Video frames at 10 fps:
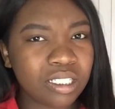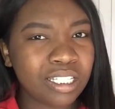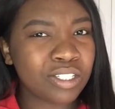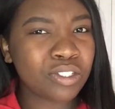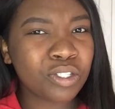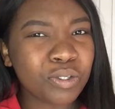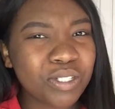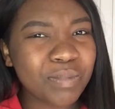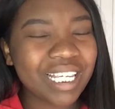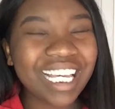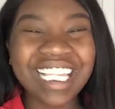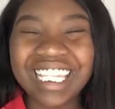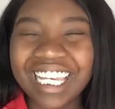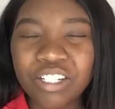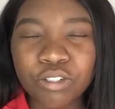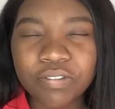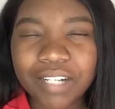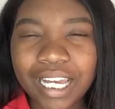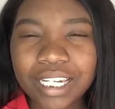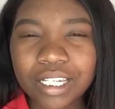Excuse me,
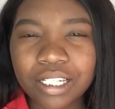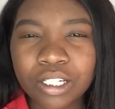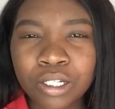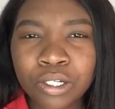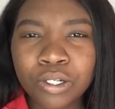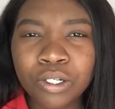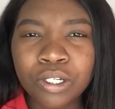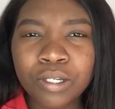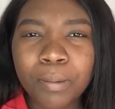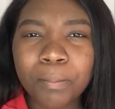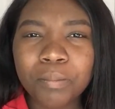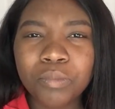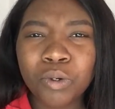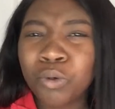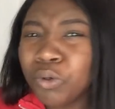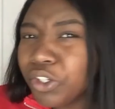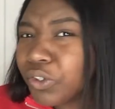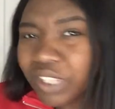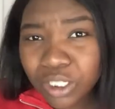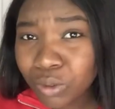electrified? Who do
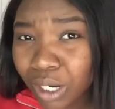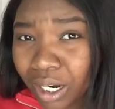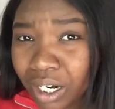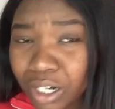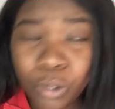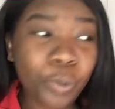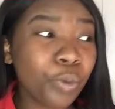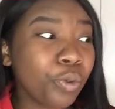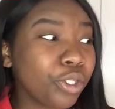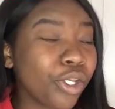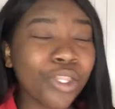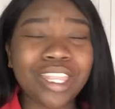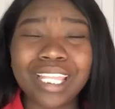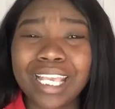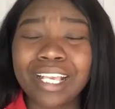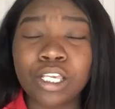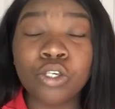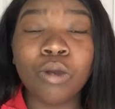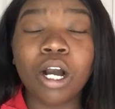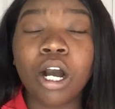you think you are? Who do you think
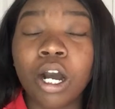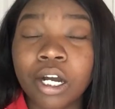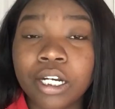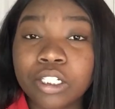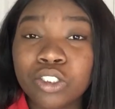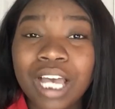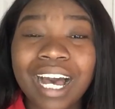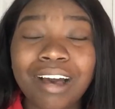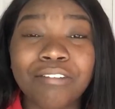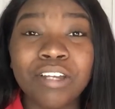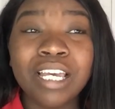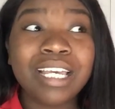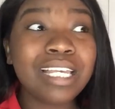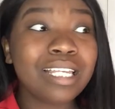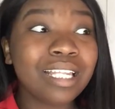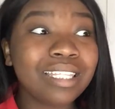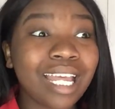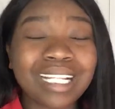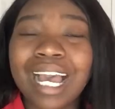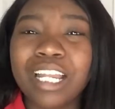you are to have
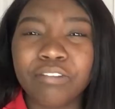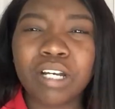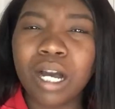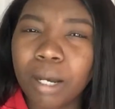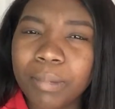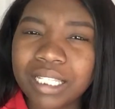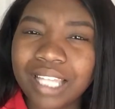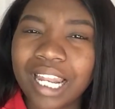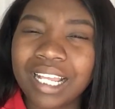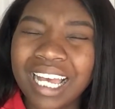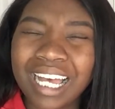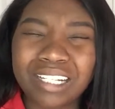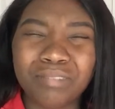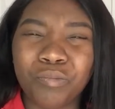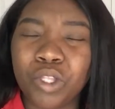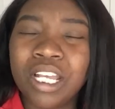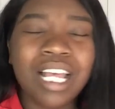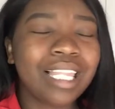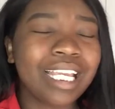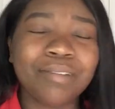that kind of comment, that kind,
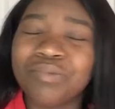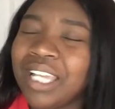like,